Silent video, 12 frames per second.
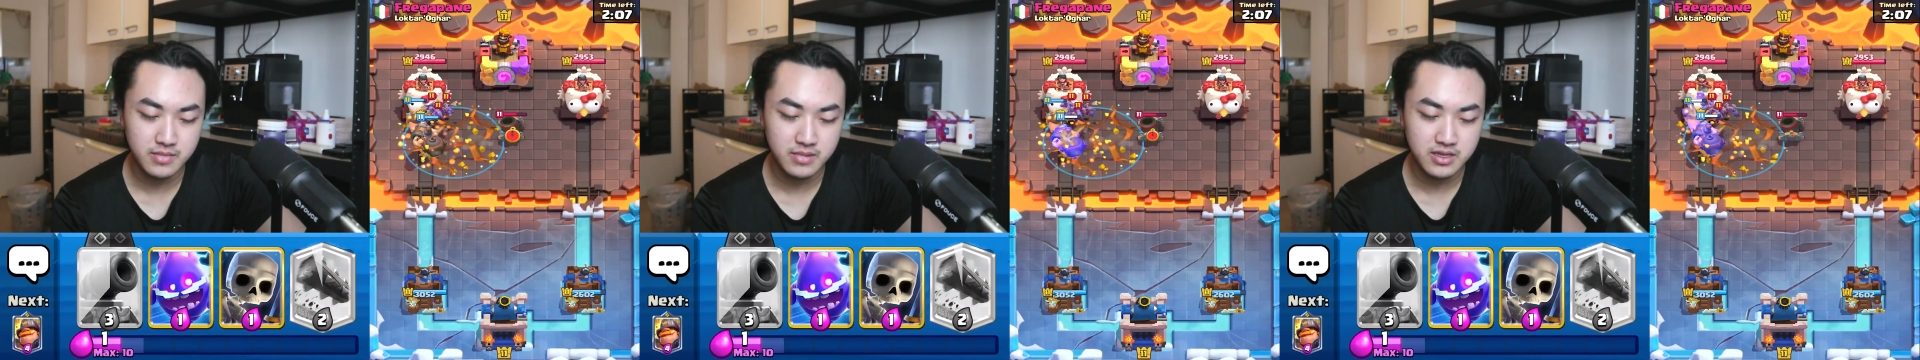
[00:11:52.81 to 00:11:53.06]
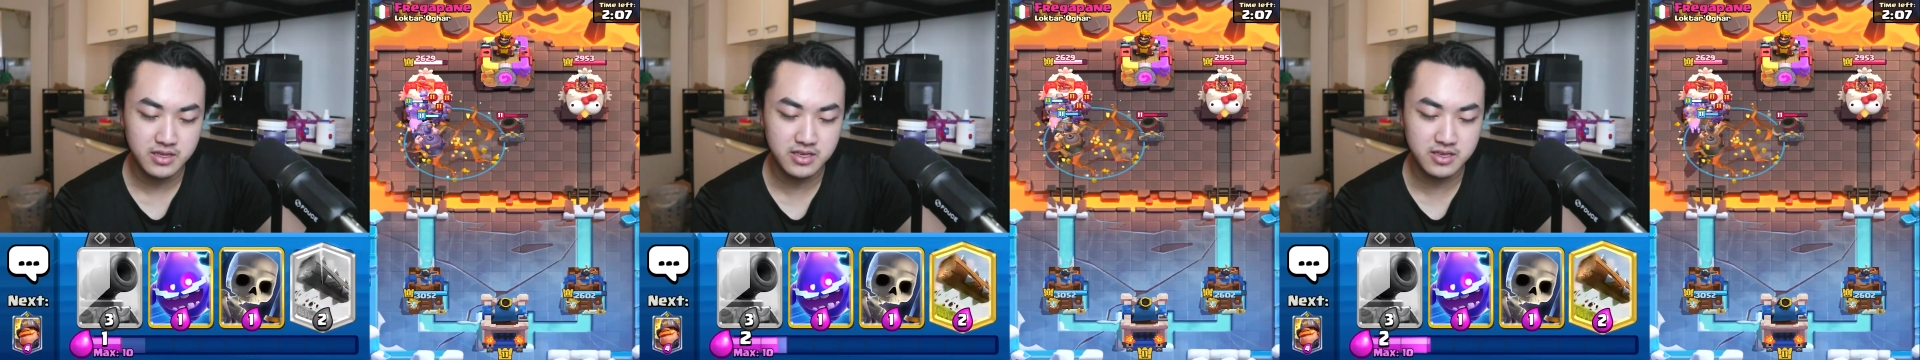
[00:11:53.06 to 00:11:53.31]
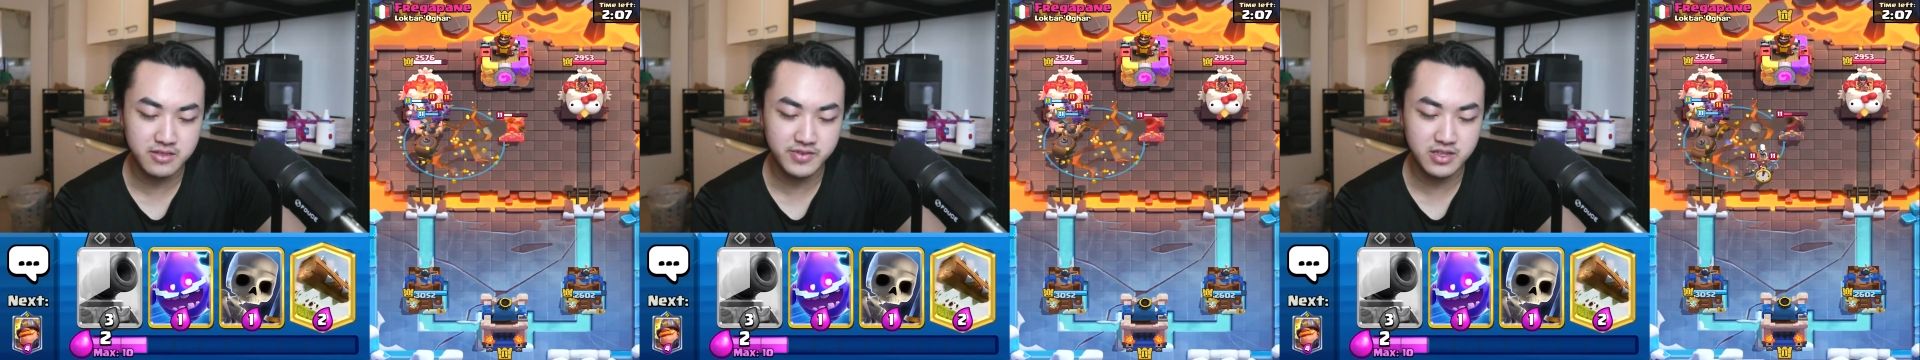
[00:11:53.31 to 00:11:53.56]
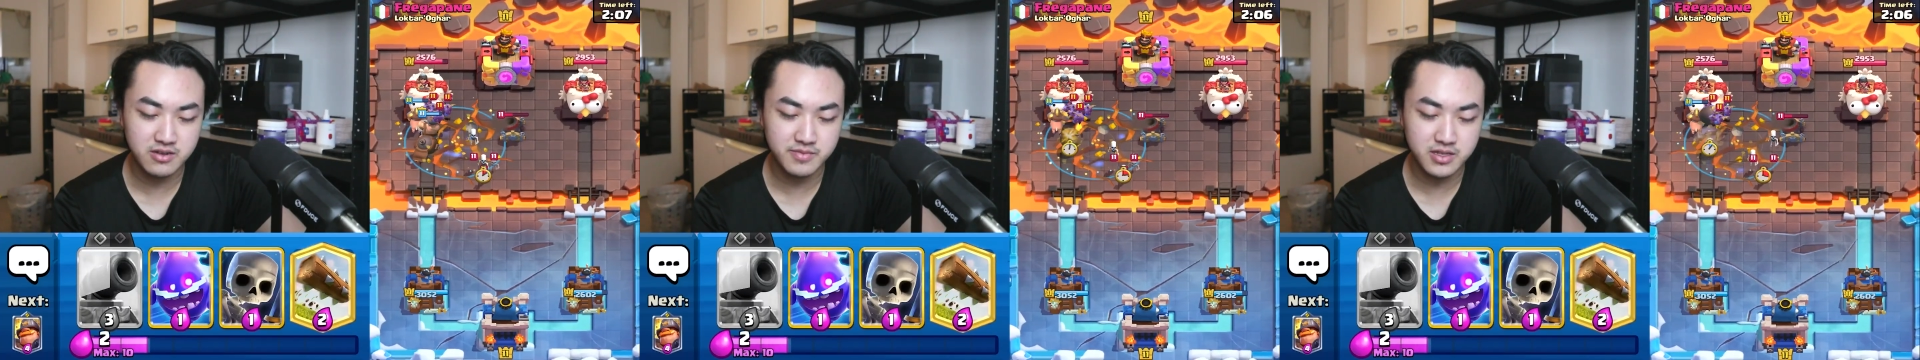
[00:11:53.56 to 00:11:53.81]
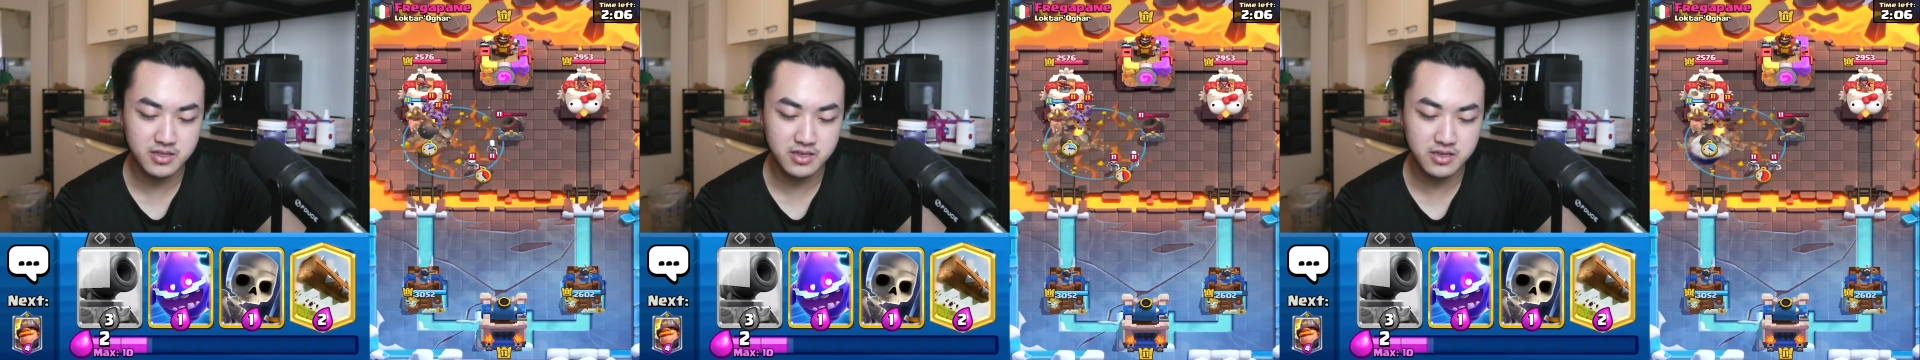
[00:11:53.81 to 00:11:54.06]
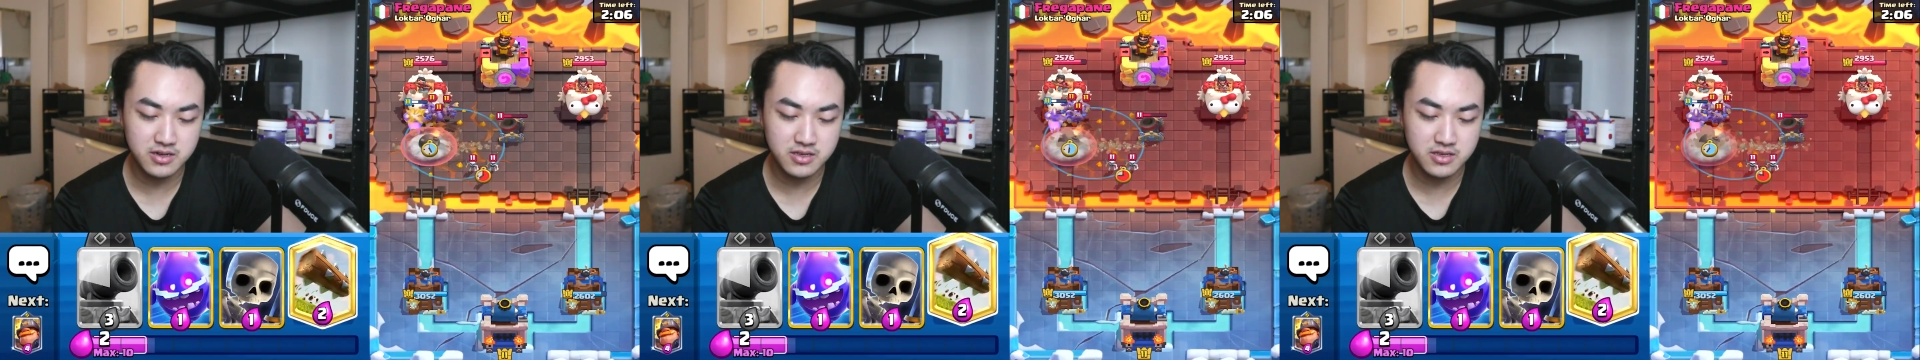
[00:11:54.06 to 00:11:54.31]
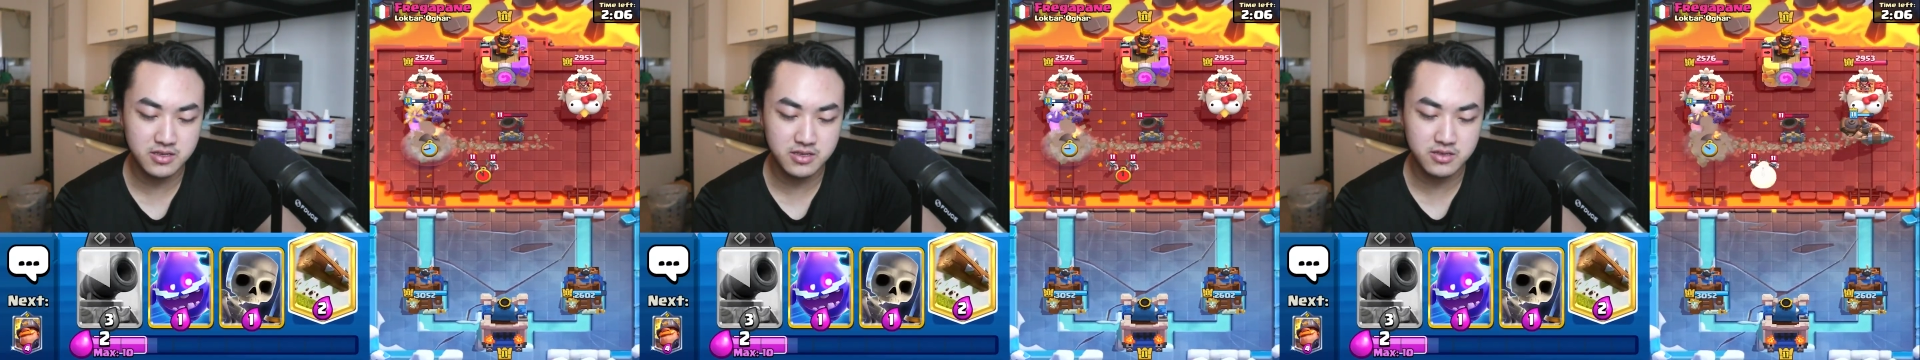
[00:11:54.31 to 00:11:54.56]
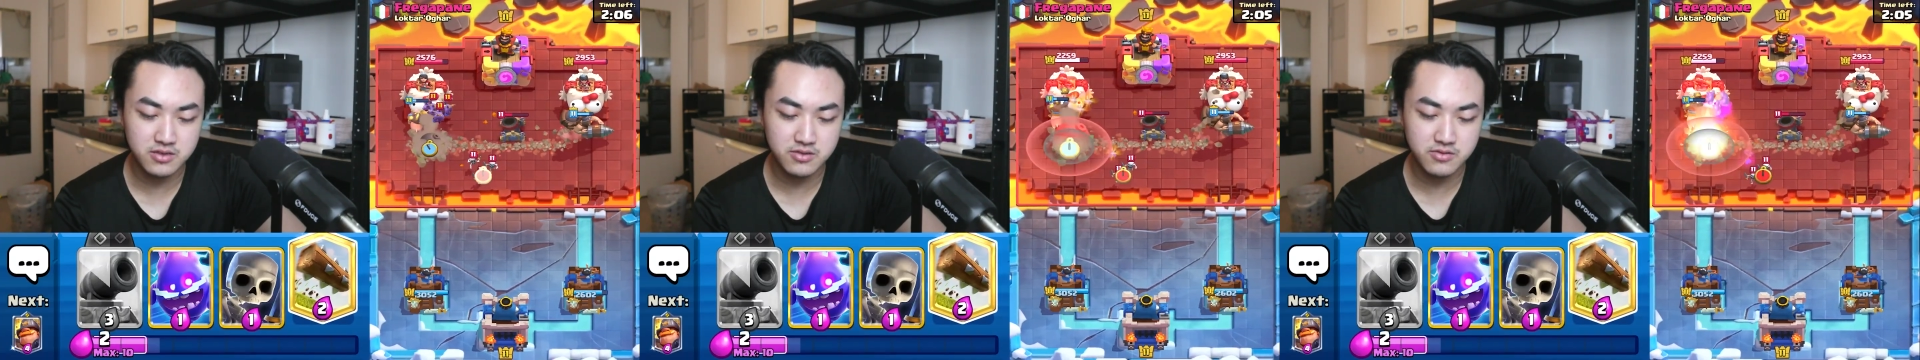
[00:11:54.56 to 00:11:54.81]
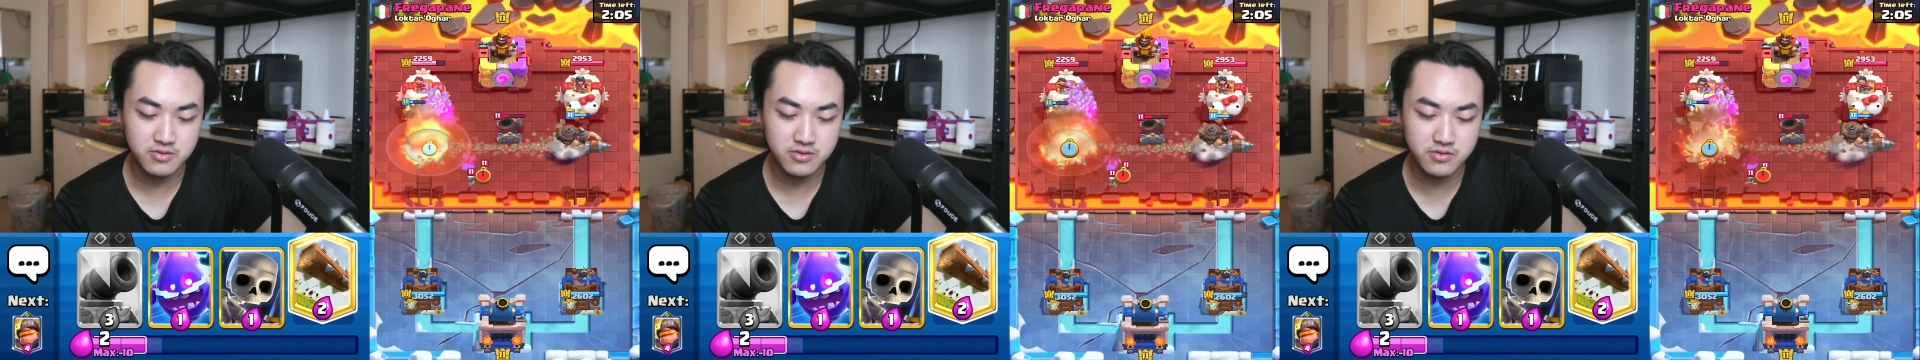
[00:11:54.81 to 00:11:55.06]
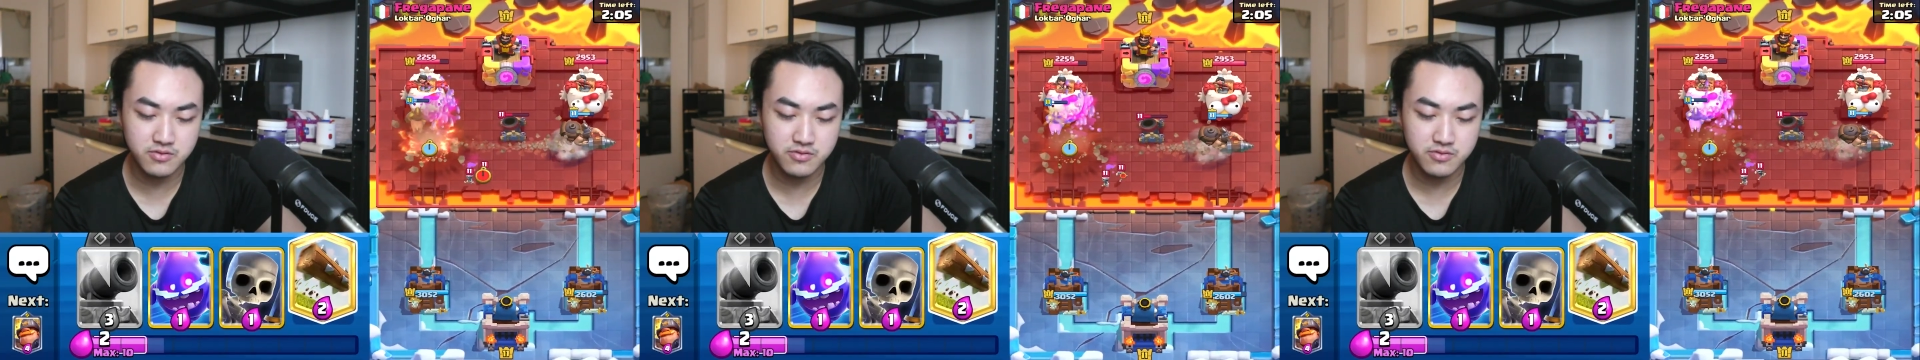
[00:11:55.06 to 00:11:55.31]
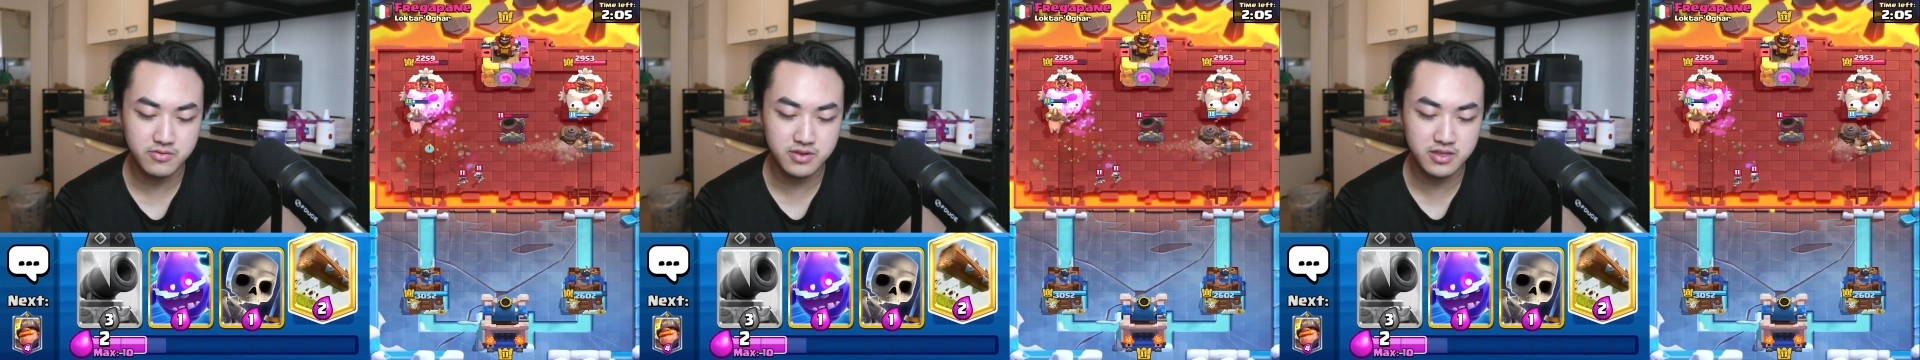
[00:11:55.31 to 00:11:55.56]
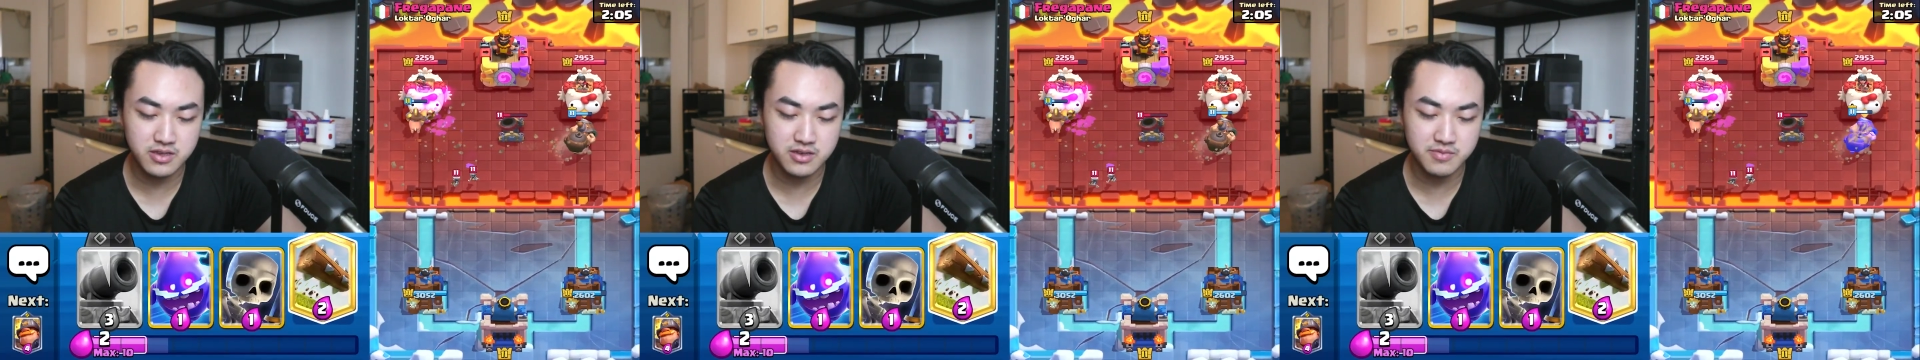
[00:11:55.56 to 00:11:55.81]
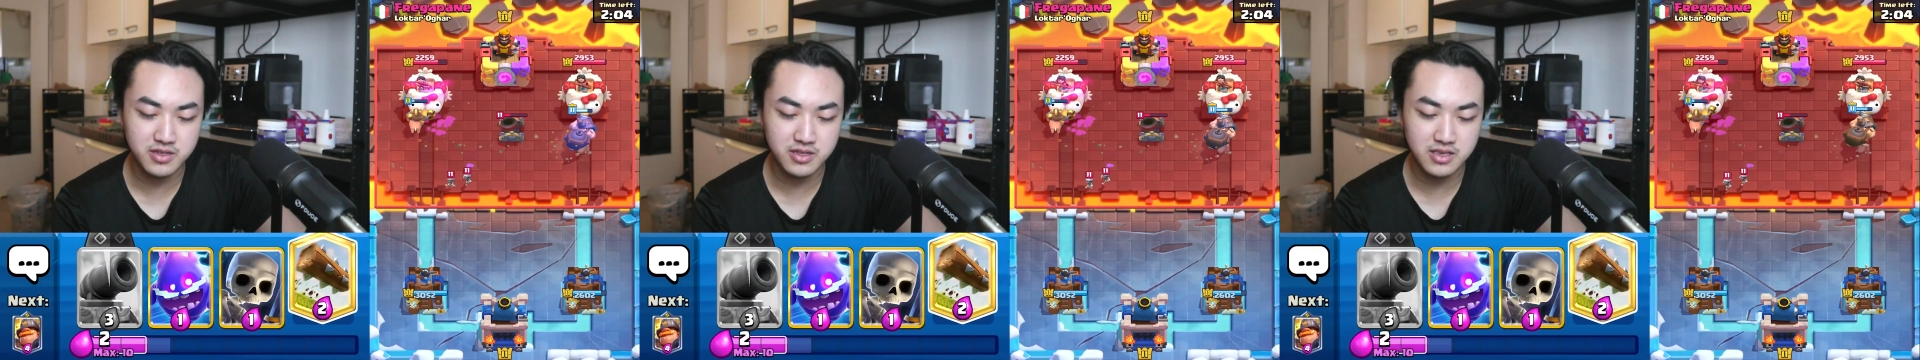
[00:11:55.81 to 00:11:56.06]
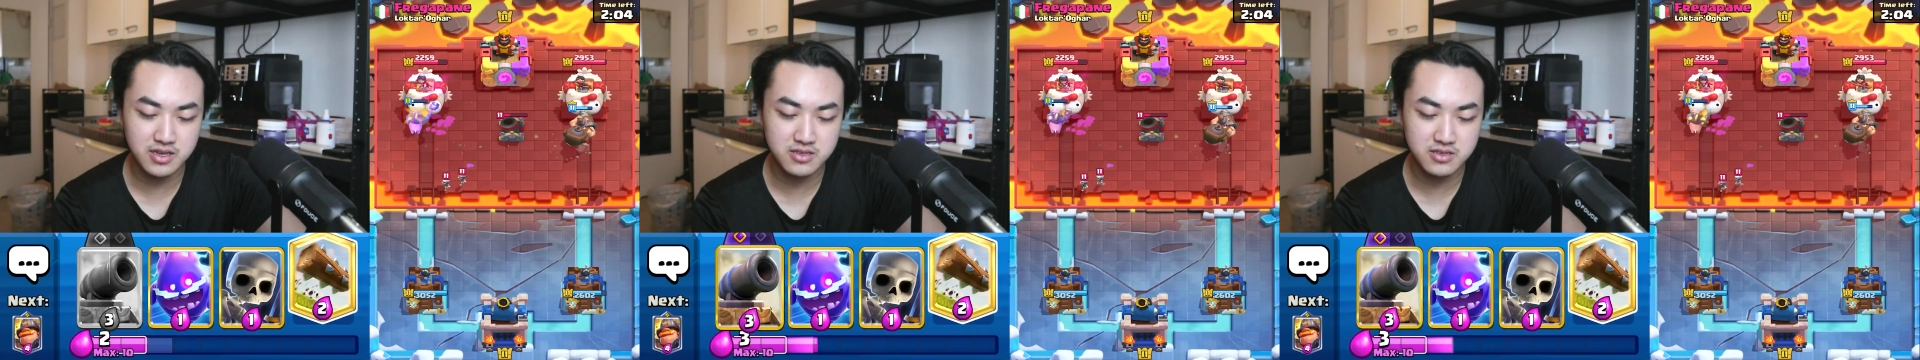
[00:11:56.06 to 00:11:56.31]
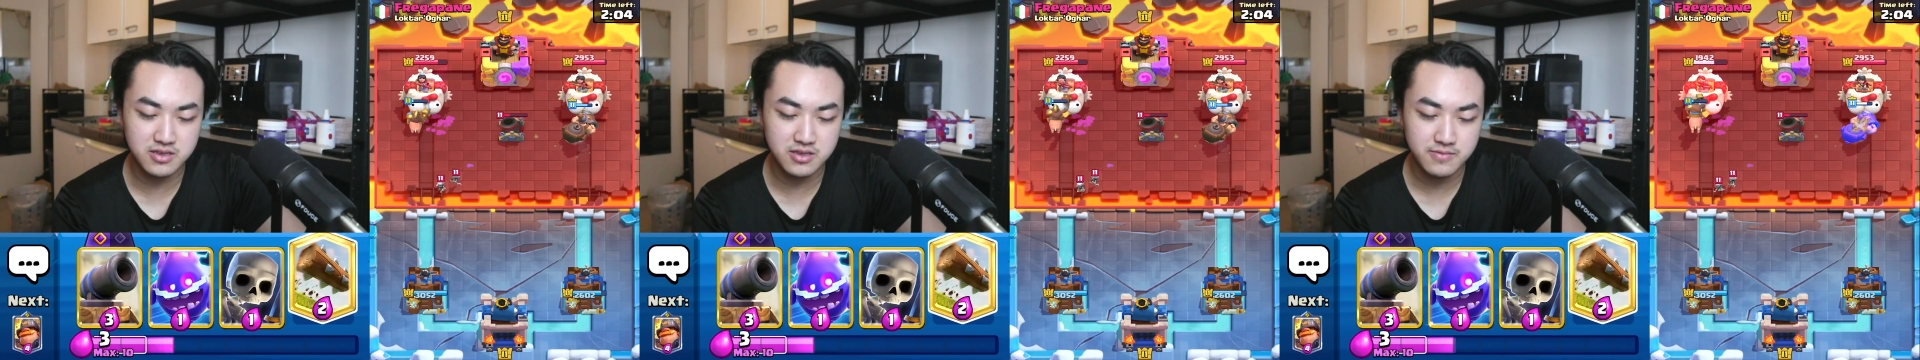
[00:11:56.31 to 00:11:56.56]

Let's activate our ability here just to... Ooh, really good ability actually.